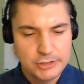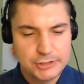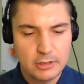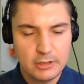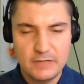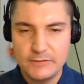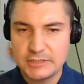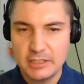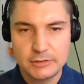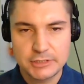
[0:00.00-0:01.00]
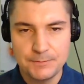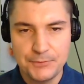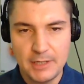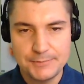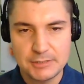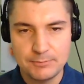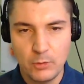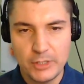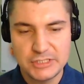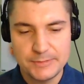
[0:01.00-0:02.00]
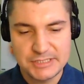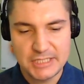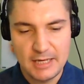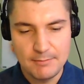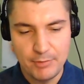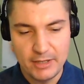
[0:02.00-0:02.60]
Certainly, the Steelers can put up some points in this game,